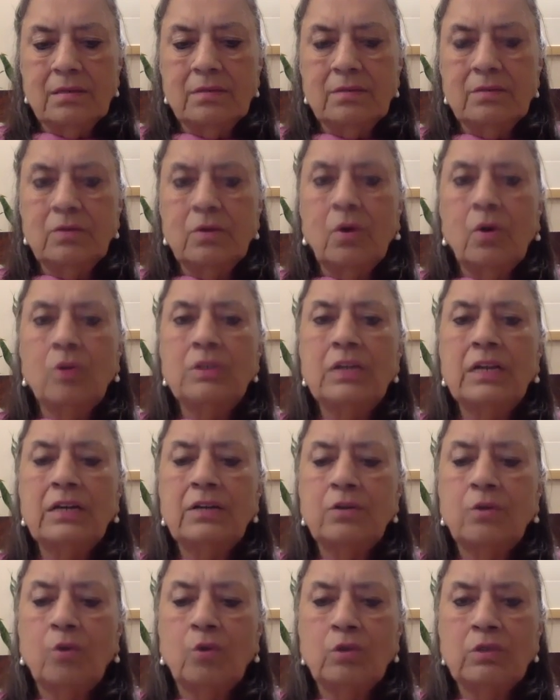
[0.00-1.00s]
So they
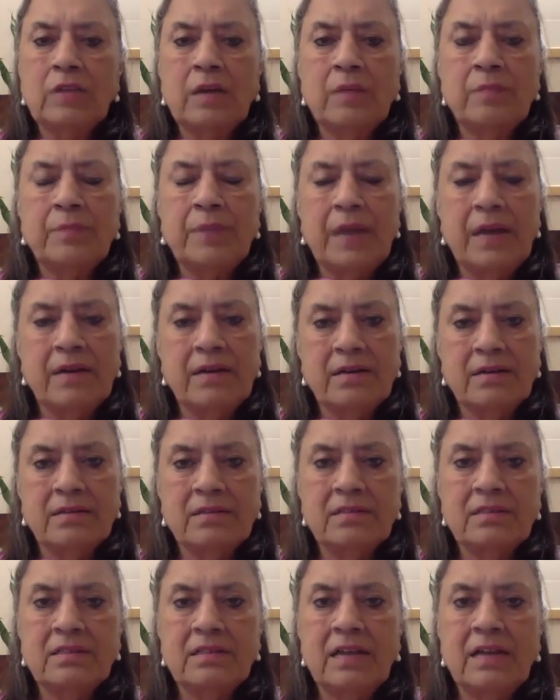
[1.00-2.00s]
told their
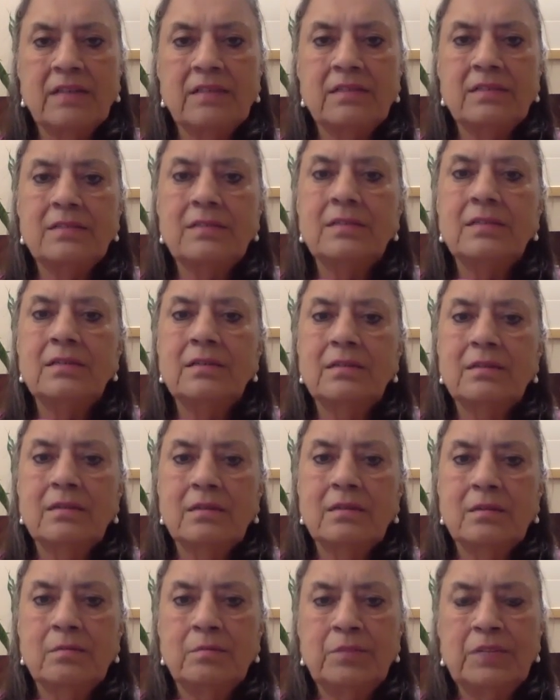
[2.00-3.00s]
parents that
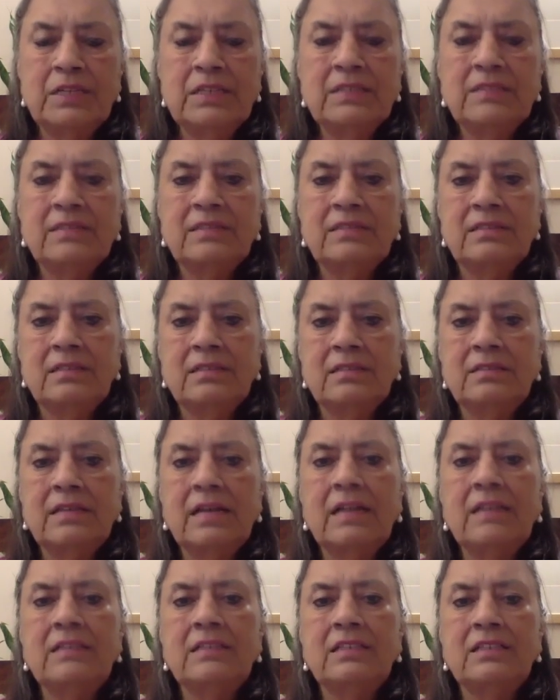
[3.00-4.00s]
please
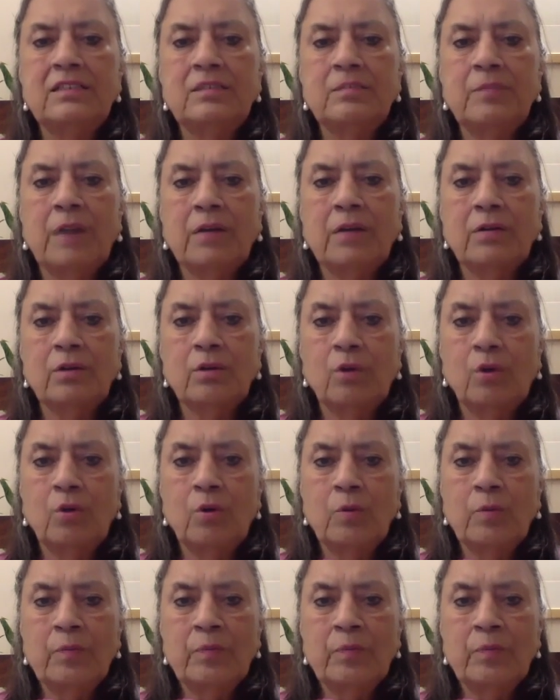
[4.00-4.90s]
sell this bungalow